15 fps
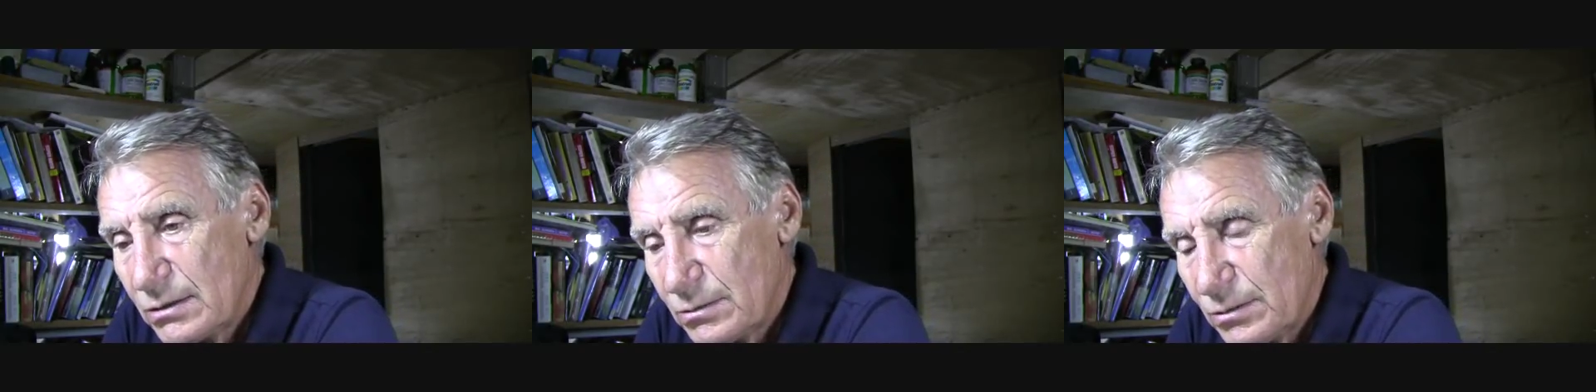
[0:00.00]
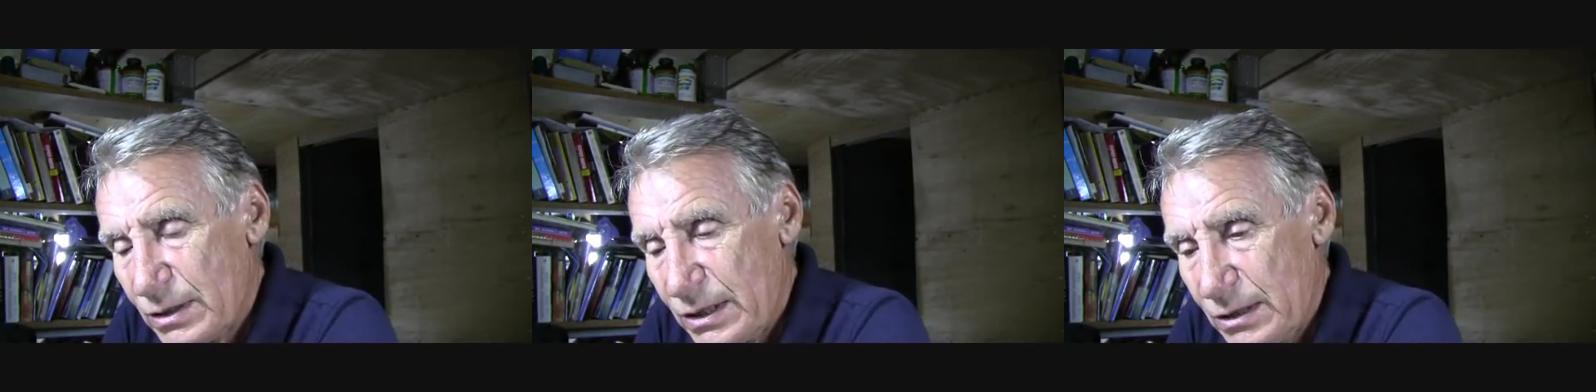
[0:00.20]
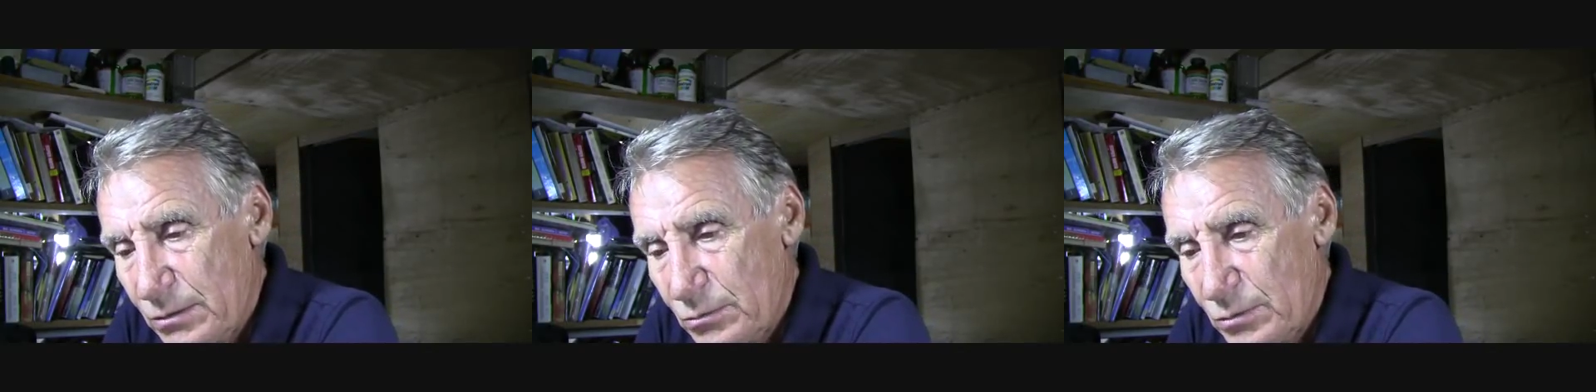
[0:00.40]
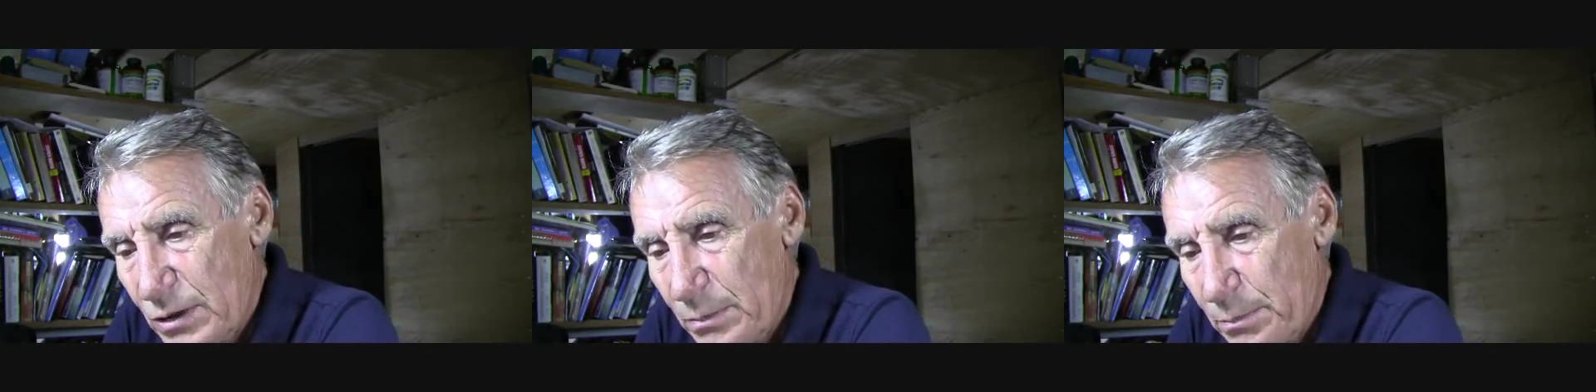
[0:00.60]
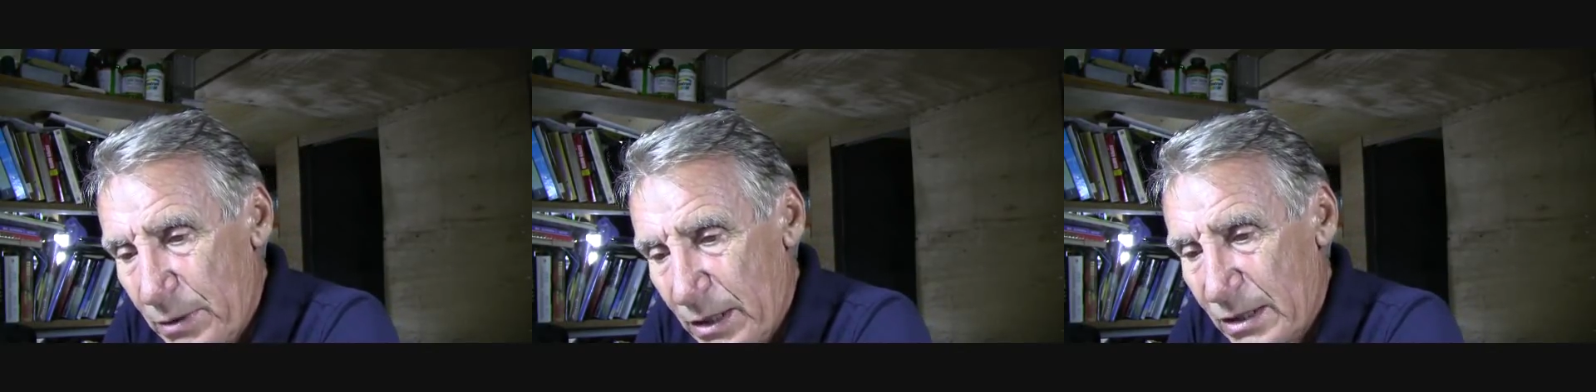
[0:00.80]

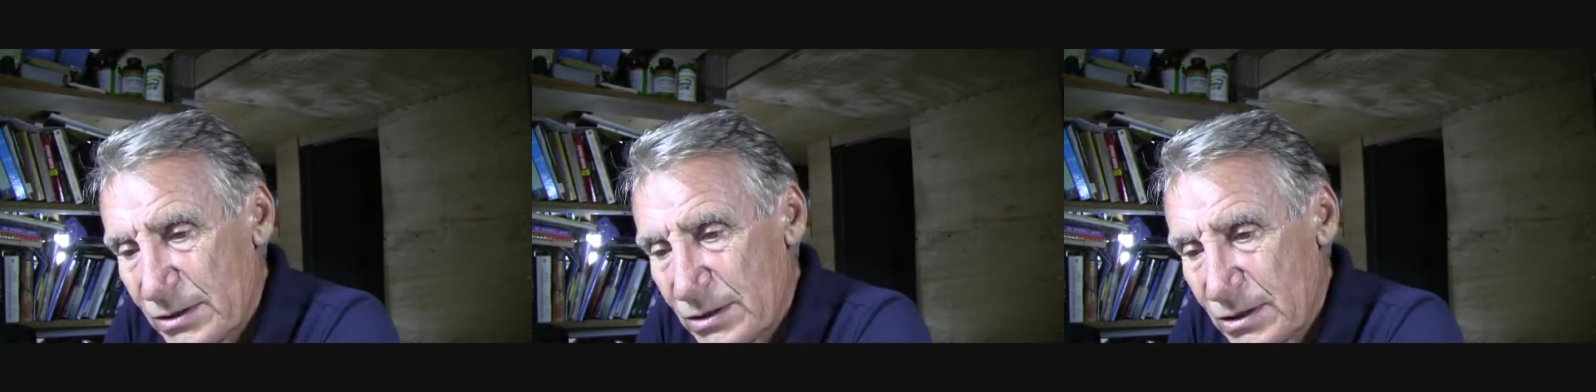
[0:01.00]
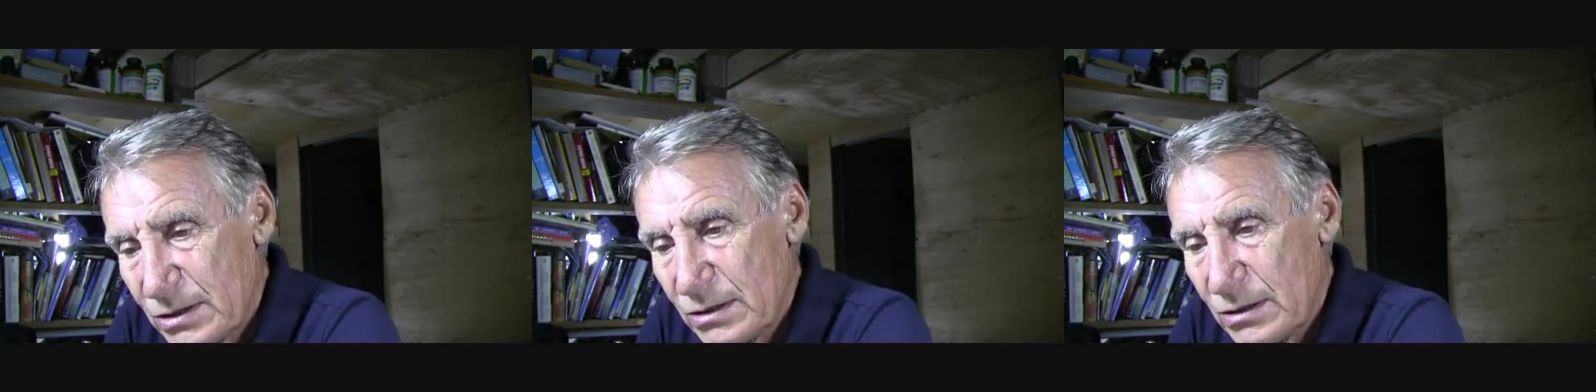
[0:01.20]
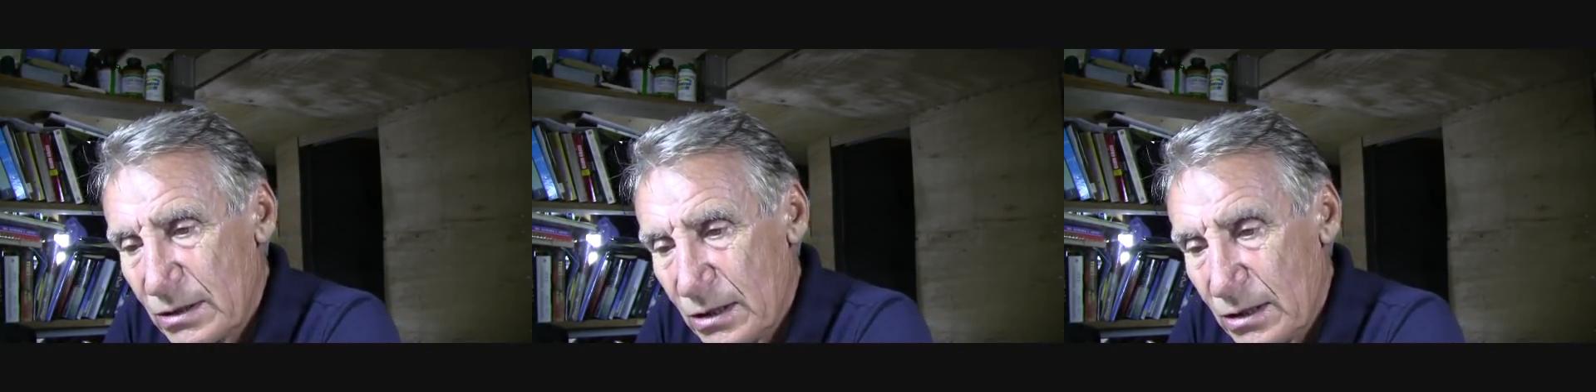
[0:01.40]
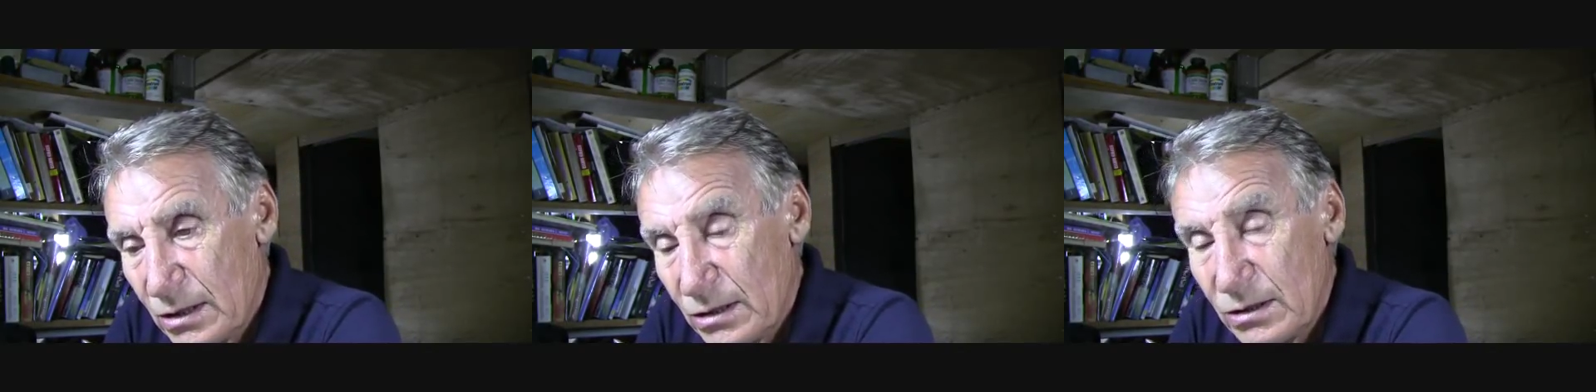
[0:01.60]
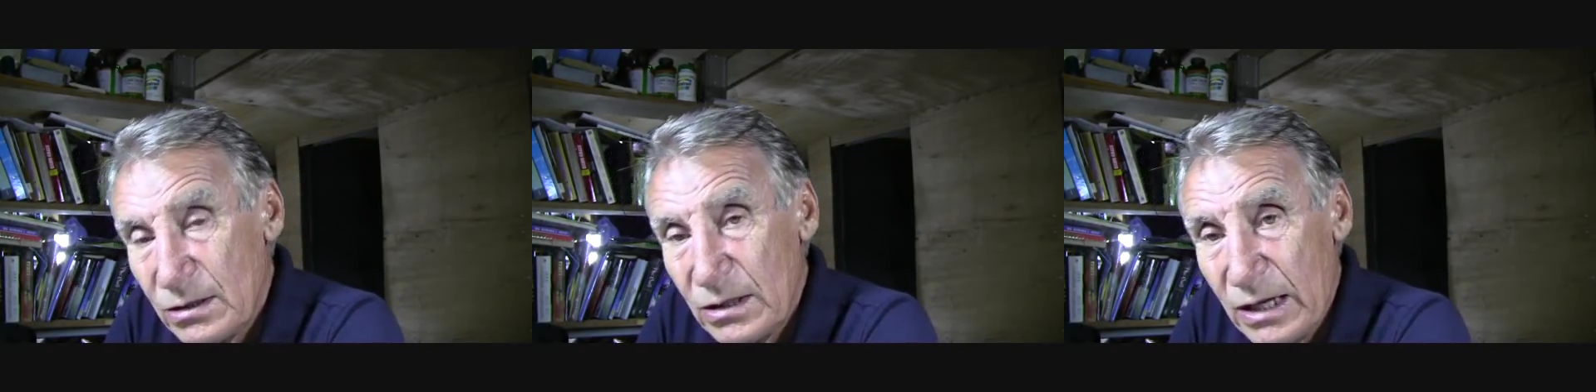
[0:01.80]
we pass
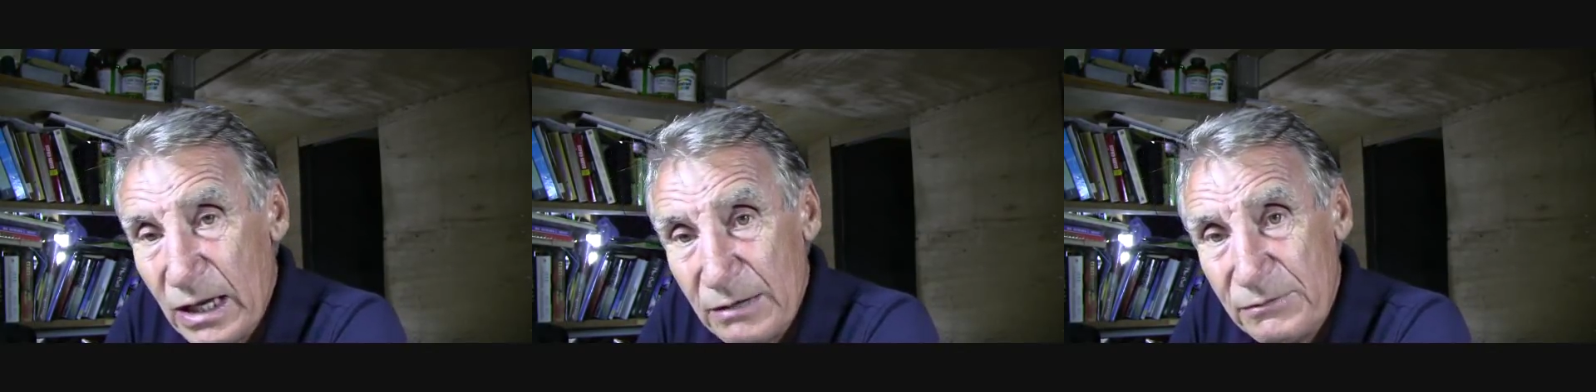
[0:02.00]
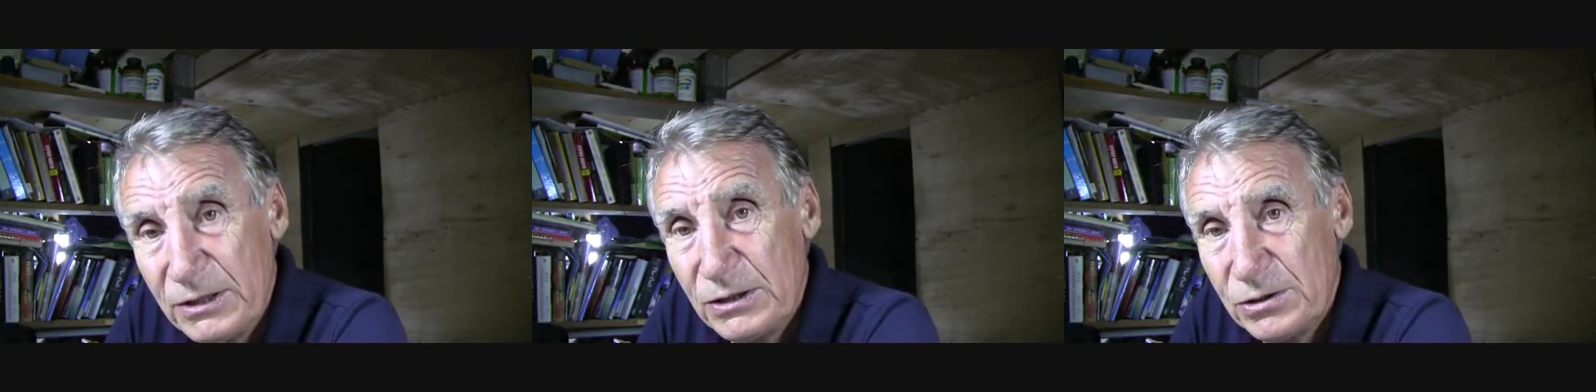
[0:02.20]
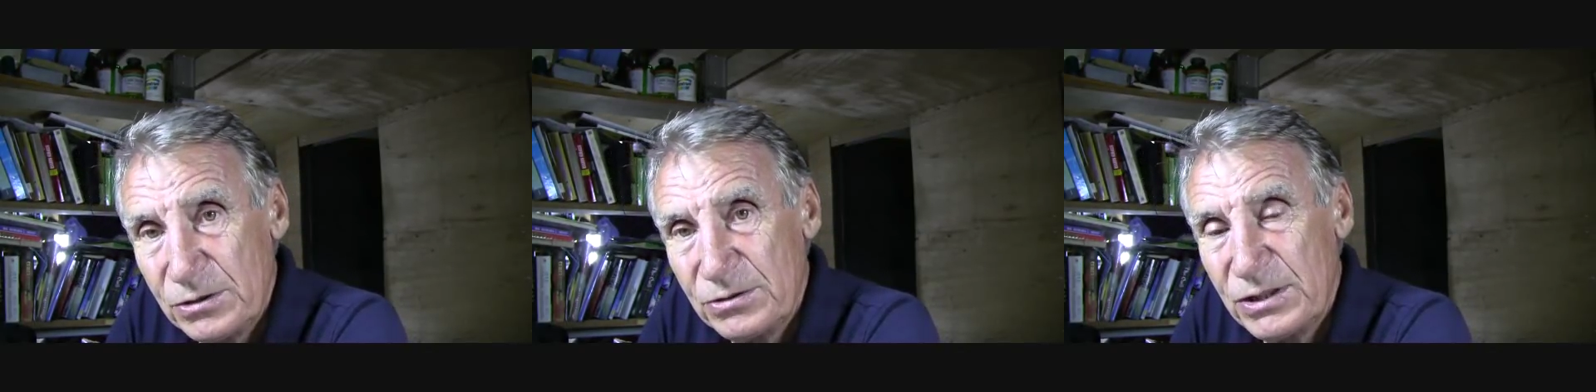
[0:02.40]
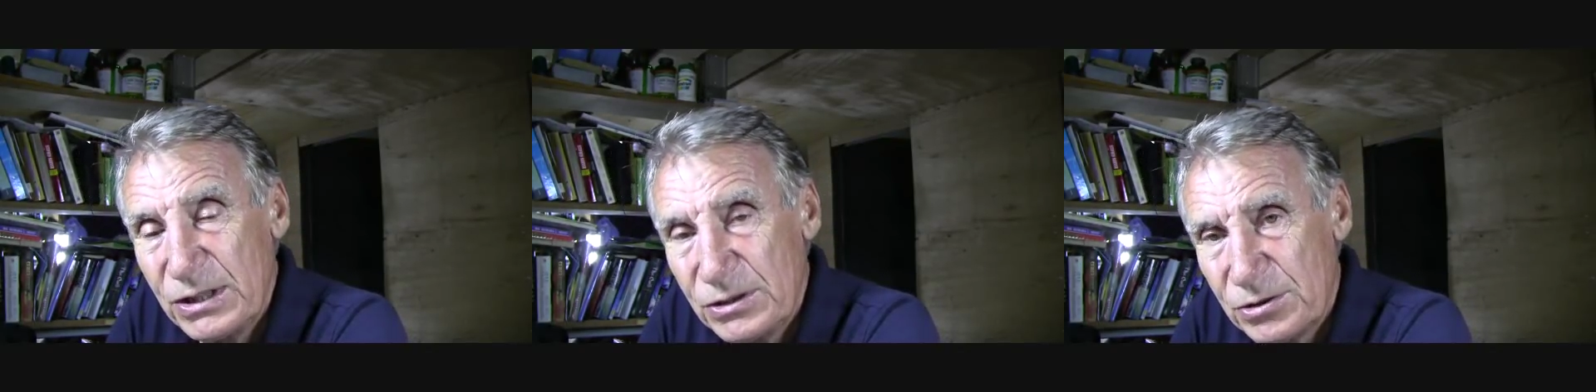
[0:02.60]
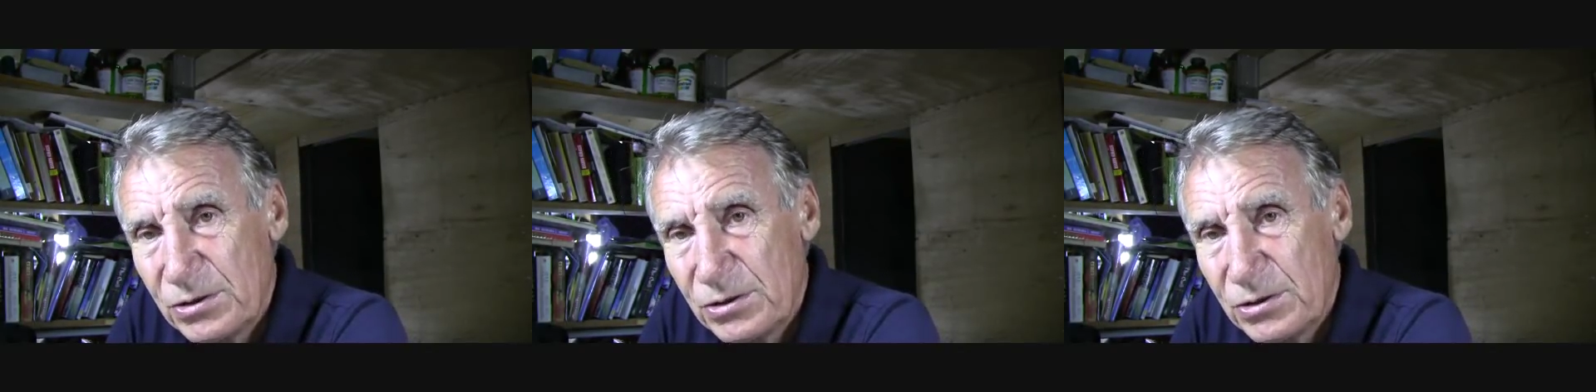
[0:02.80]
heavy duty